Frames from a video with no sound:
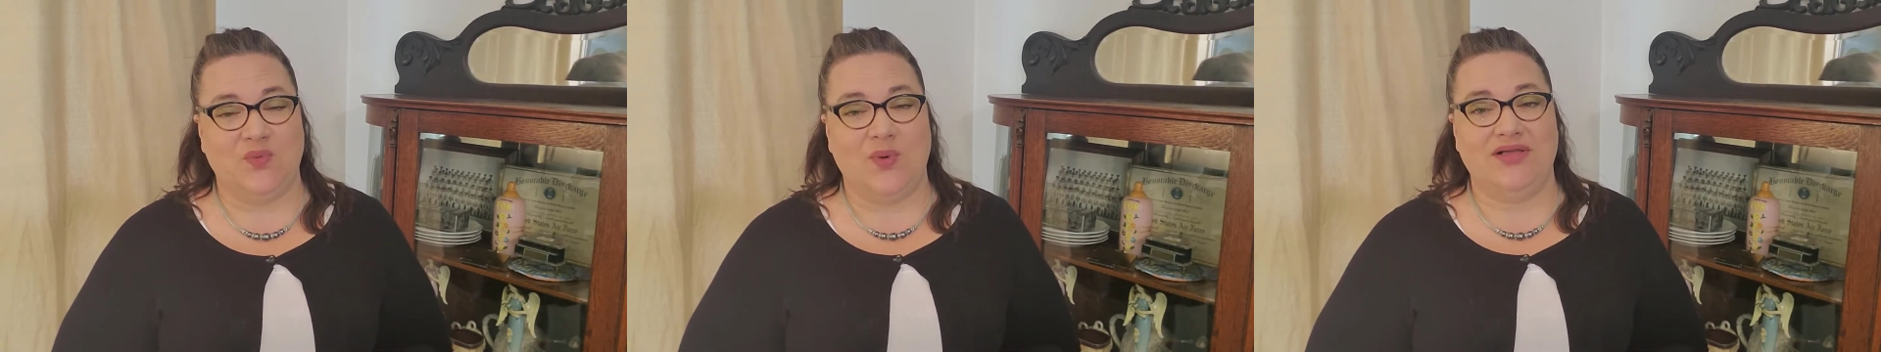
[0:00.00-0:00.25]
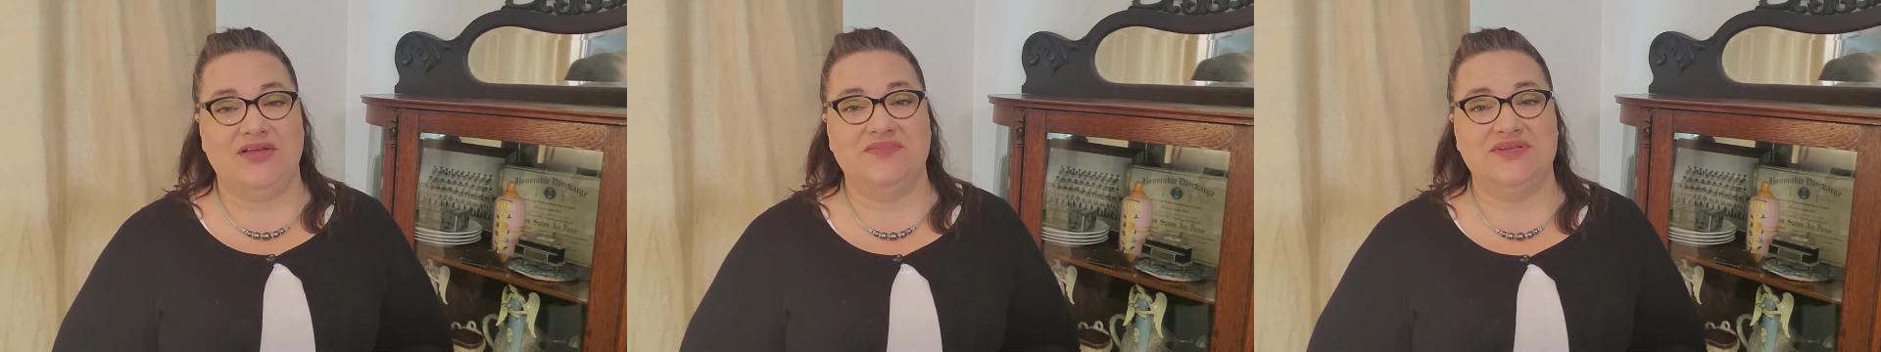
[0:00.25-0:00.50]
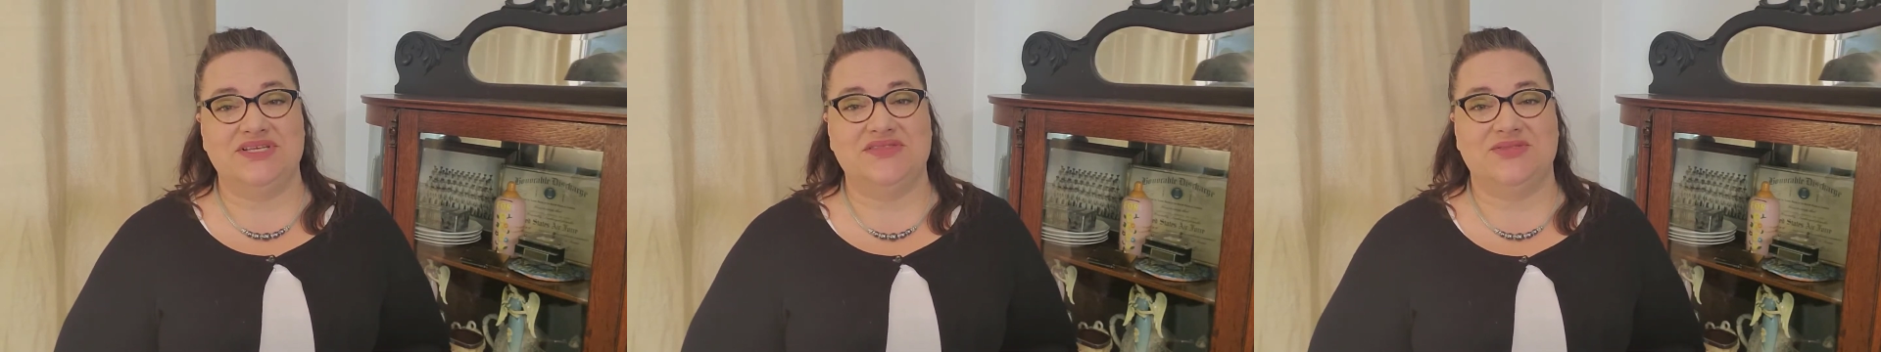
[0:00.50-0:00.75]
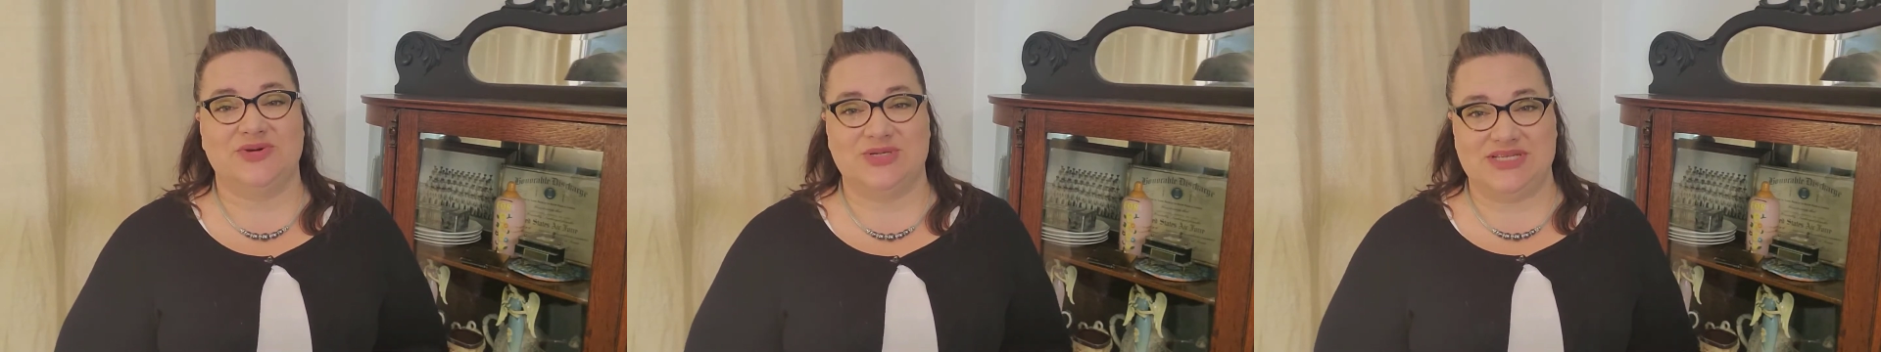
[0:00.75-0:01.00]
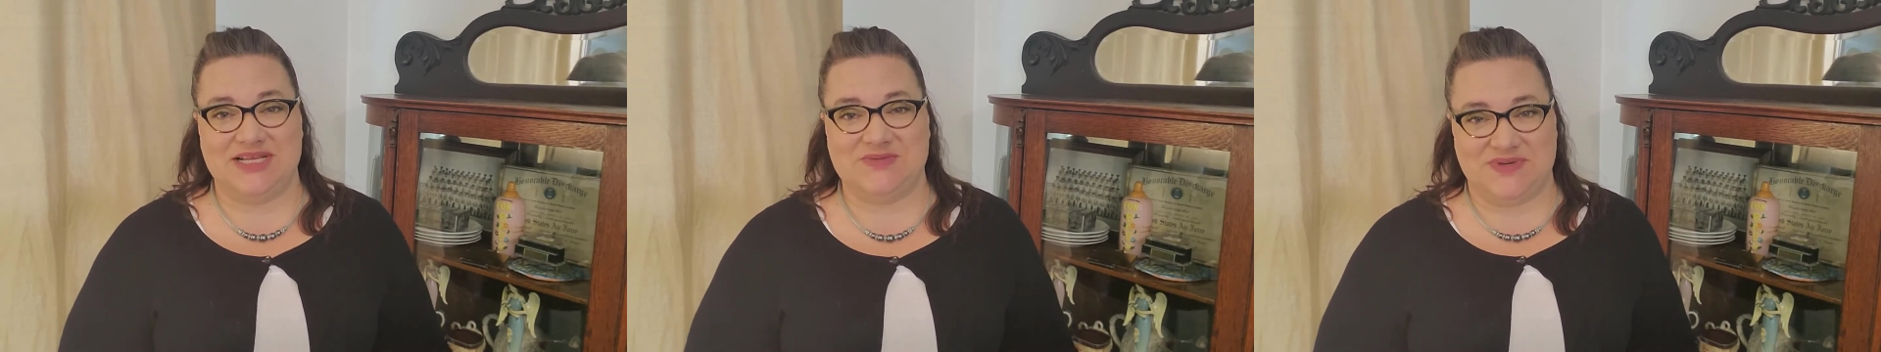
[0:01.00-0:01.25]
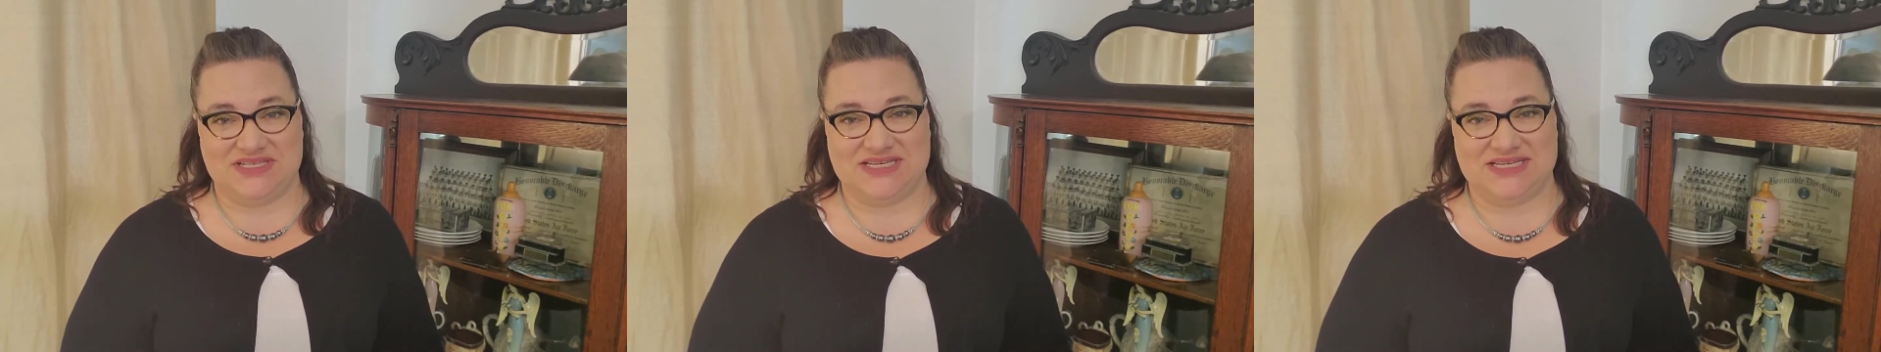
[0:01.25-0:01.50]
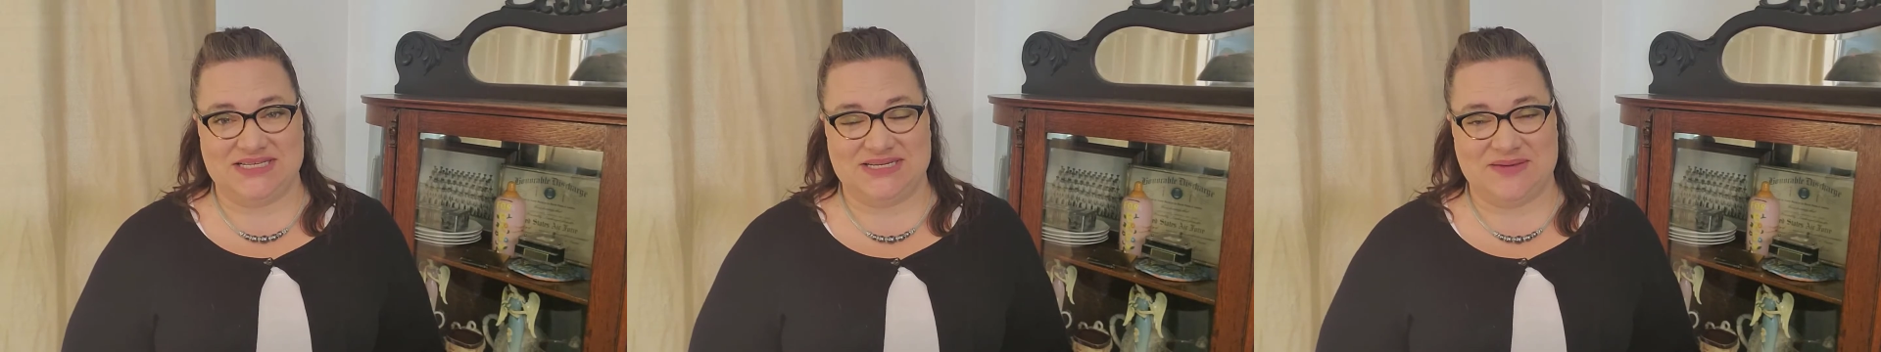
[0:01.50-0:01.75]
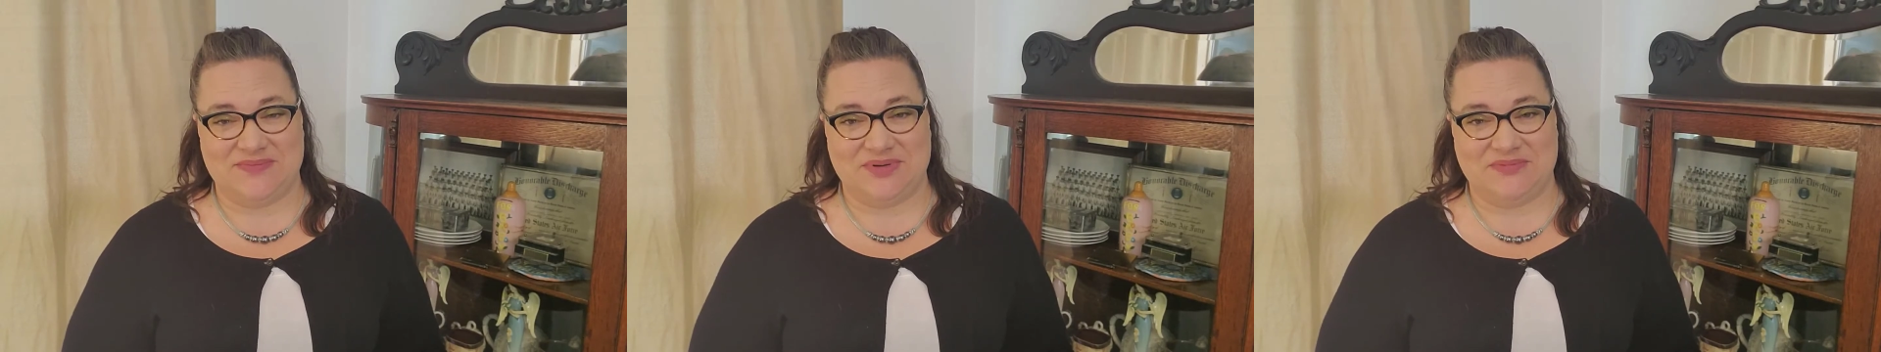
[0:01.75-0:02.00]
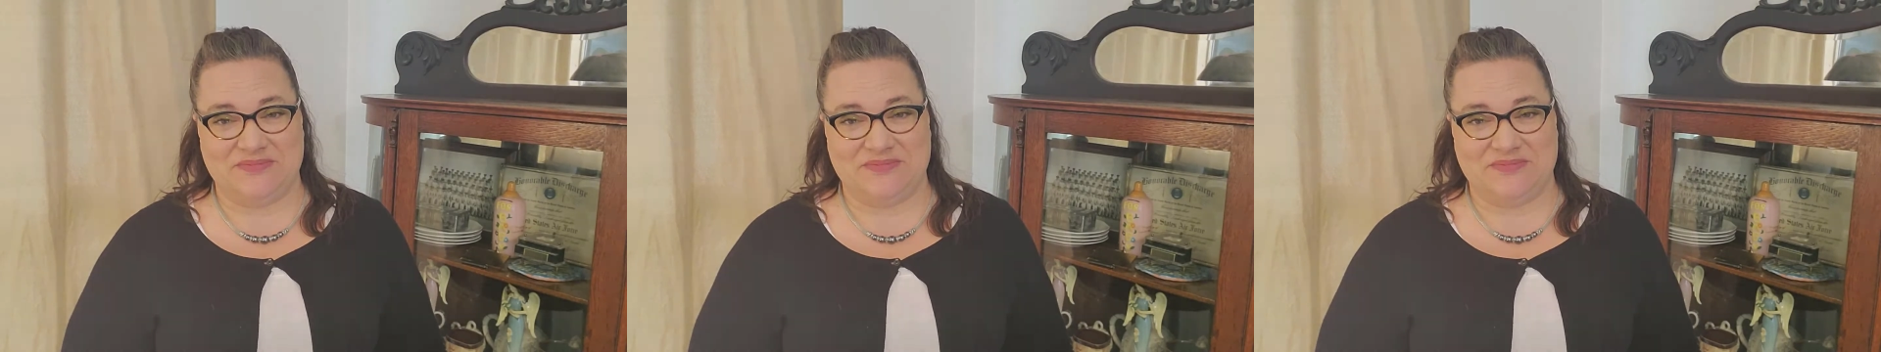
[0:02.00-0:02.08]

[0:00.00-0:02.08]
Welcome to Thursday's Business Tip.